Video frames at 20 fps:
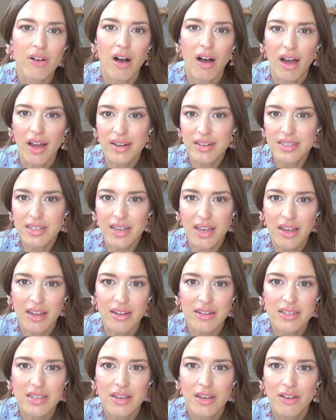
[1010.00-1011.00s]
of
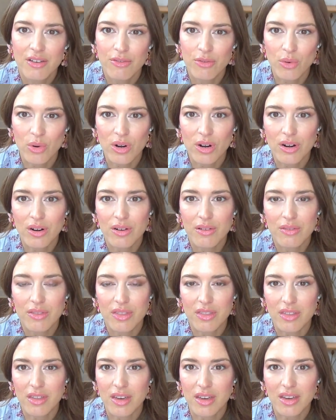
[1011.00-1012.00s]
content for
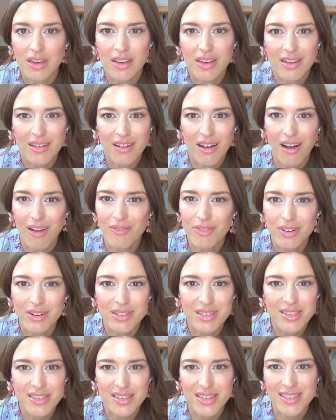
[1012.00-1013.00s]
the
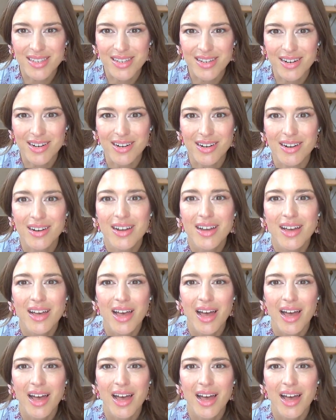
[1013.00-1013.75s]
conference this year,